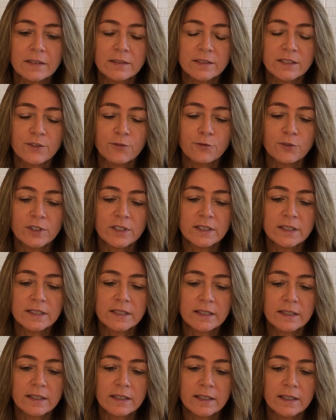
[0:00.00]

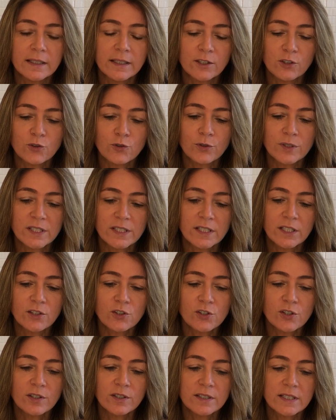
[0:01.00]
different
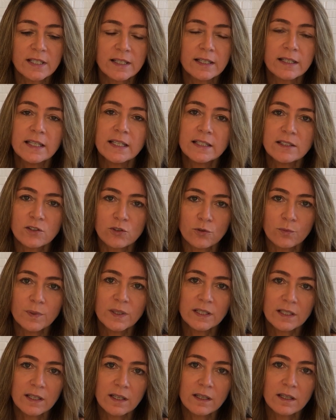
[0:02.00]
jurisdictions and needs to
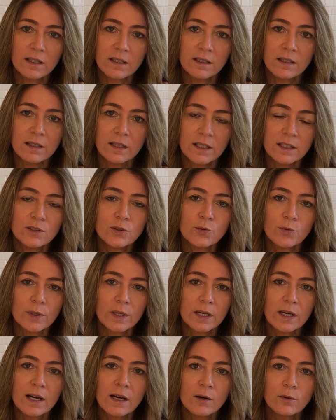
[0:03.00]
be taken into
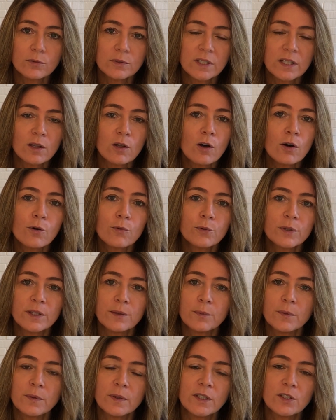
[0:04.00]
account, along with
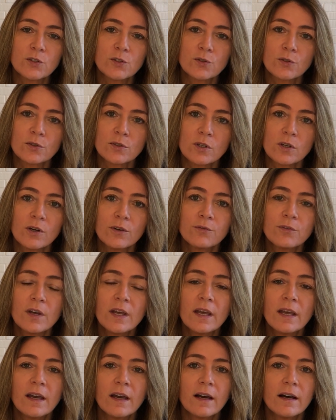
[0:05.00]
the issues of
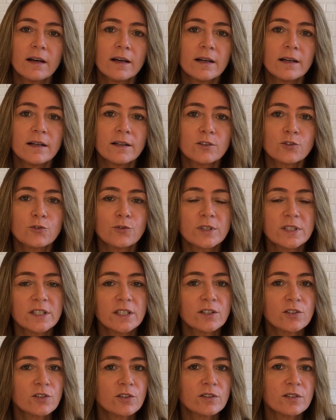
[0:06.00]

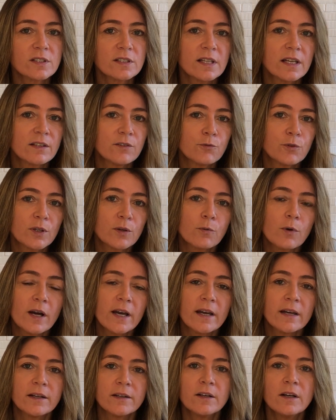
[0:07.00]
jurisdictions that
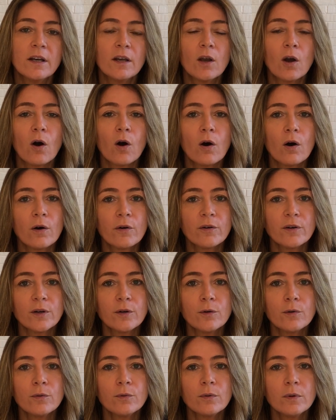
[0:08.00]
require
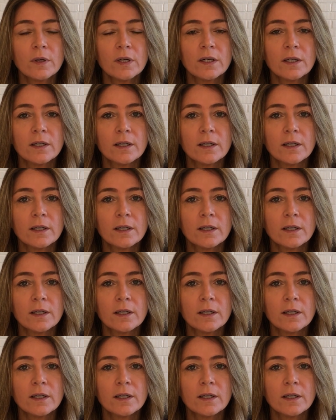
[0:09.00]
oral